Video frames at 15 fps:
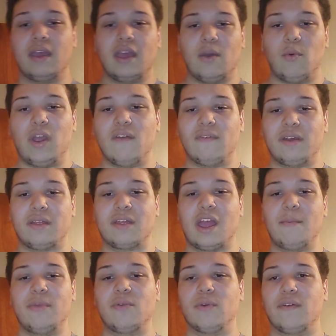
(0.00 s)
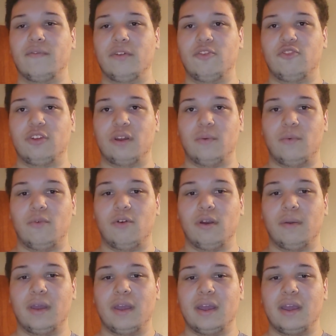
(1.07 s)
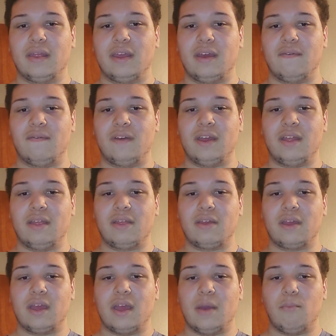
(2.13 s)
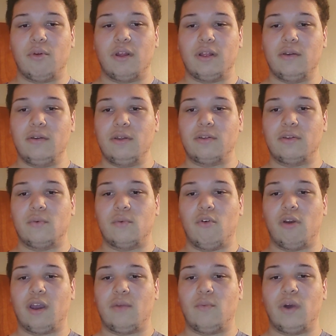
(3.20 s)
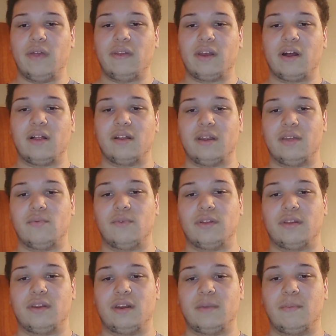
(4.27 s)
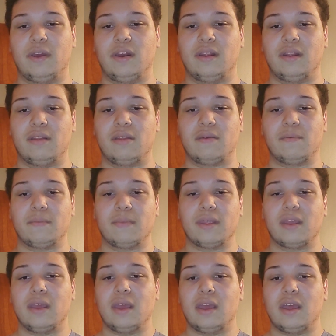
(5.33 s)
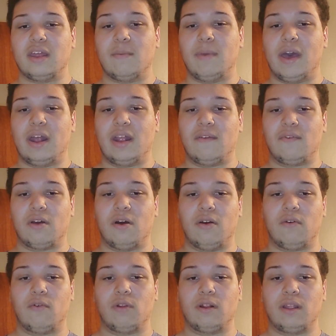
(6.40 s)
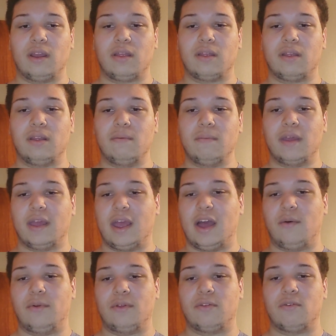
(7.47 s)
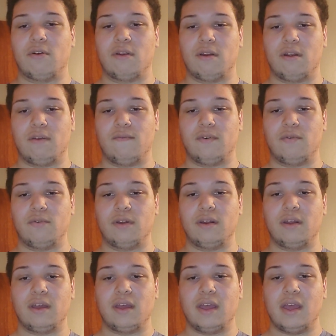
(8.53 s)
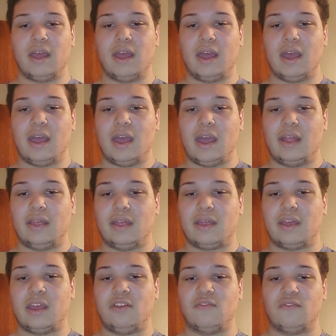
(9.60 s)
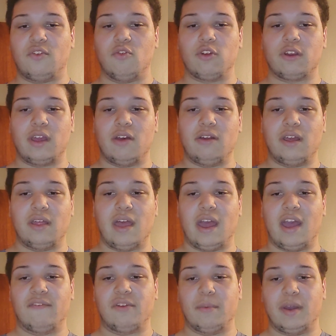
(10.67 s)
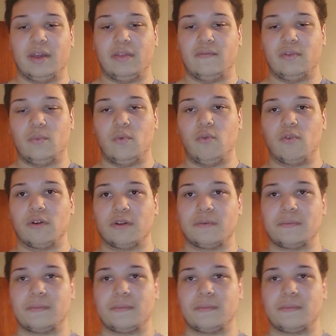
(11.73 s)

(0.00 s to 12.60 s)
We have examined the Revolutionary War, the events preluding to the war, and why the colonies wanted independence. The Battle of Concord and Lexington, how it started and unfolded, and the Siege of Yorktown and the aftermath of the war.